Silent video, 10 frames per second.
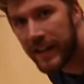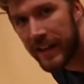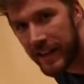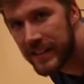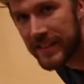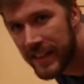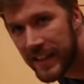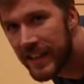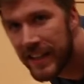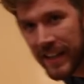It is.
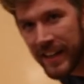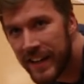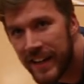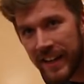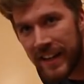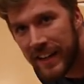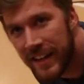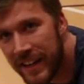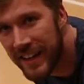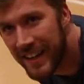I only had to do it once, so I'm
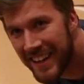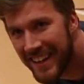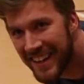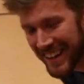not that tired.